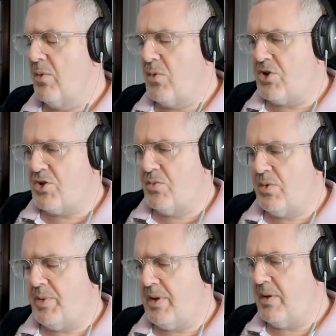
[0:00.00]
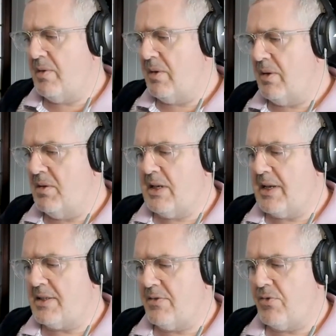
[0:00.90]
Follow-up question would be, is
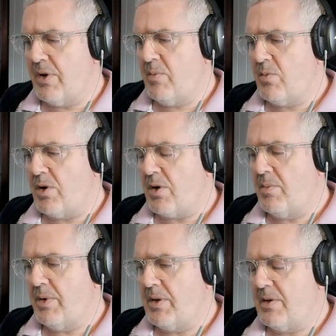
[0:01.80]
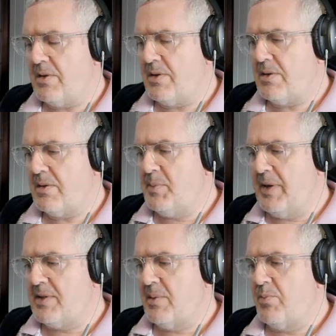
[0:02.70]
LeSS a framework? Because it's
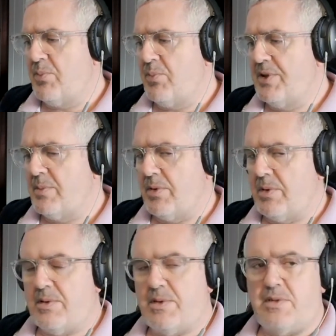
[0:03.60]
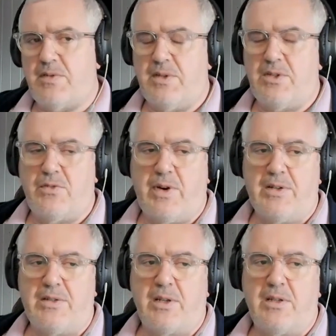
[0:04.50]
based on principles,
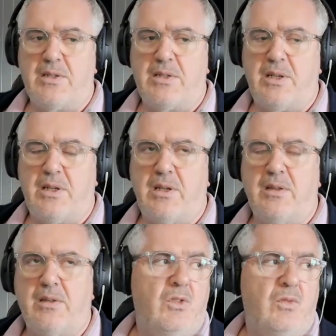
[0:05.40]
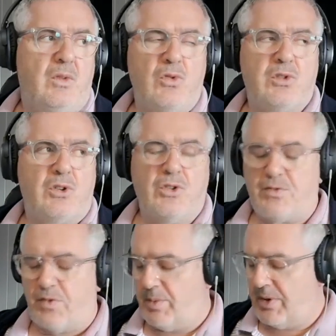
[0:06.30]
insofar as I can see. I think the rules are
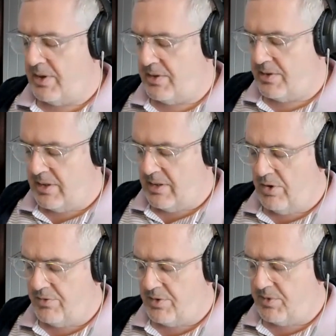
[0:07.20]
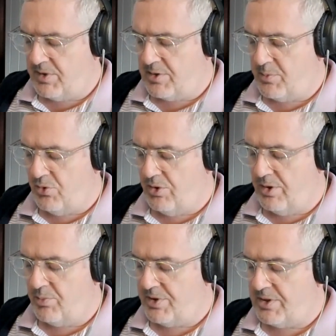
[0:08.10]
useful because if you have something that's
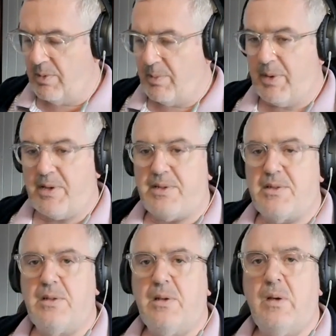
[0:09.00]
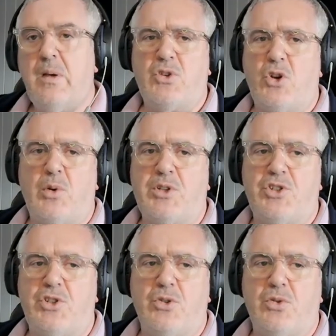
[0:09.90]
purely principle-based, people don't know what
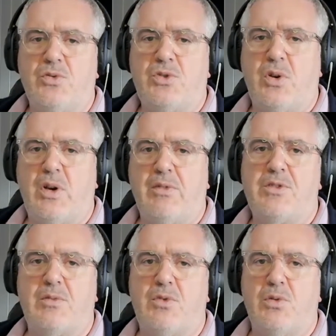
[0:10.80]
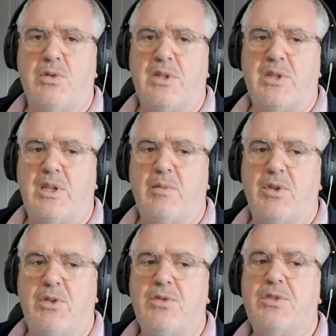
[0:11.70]
to do. So having some rules, I think, can
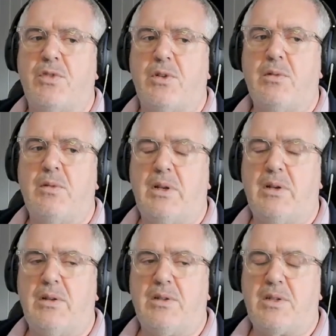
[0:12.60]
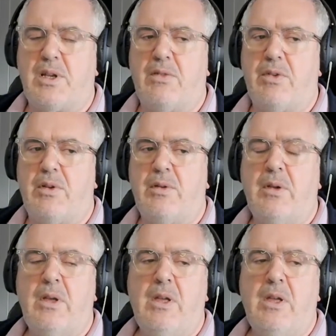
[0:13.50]
be useful. And there's a kind of a